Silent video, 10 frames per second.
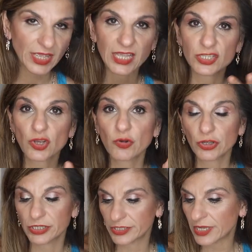it's all
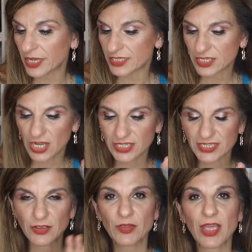good. It turns
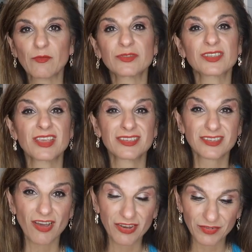out it was their
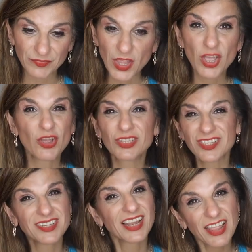son, who
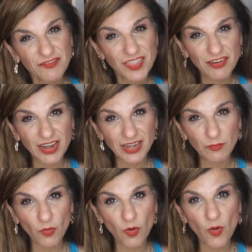doesn't live there
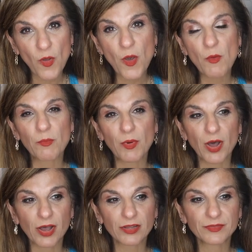anymore,
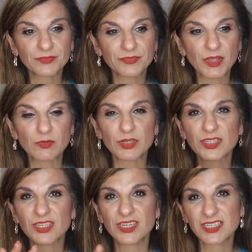but was
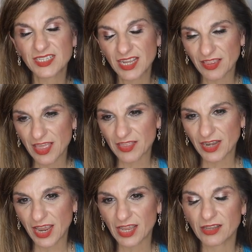going to stay there the
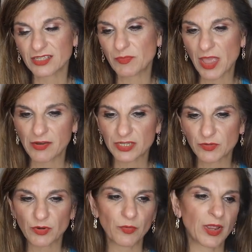night. His parents
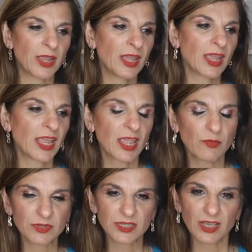were away. He
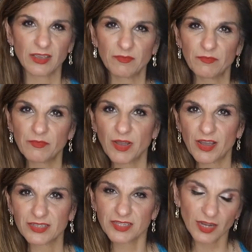was at a
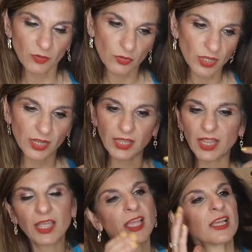party
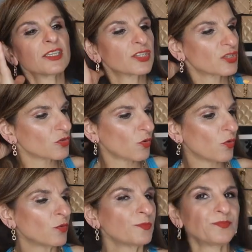locally,
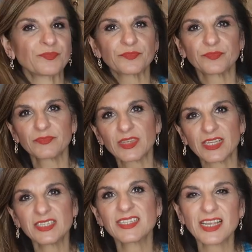so
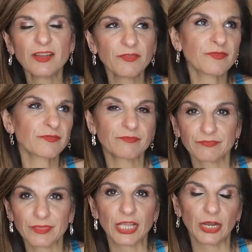instead of,
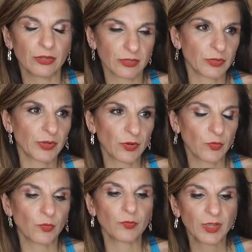you know, going
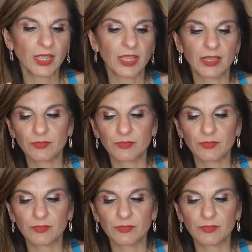home, he